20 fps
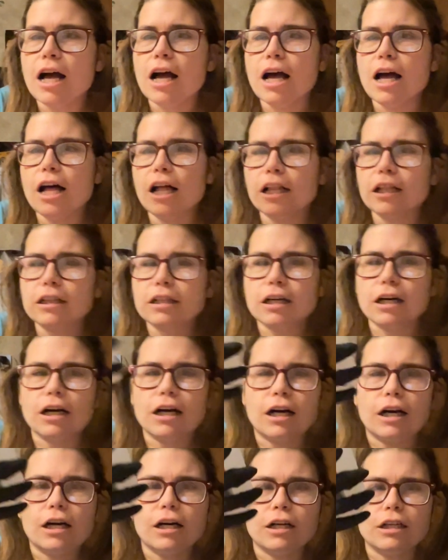
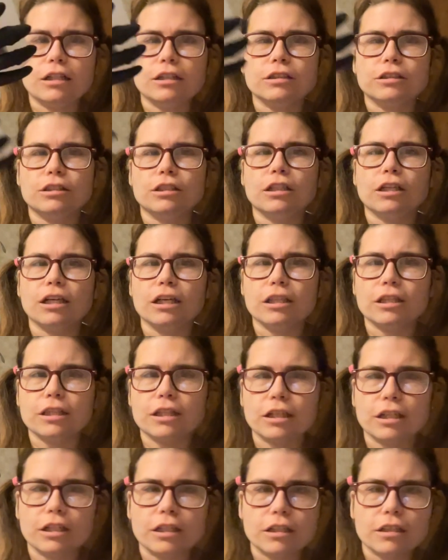alcohol to get
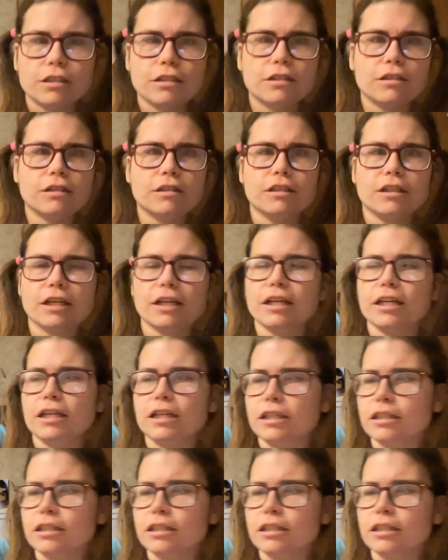the sticky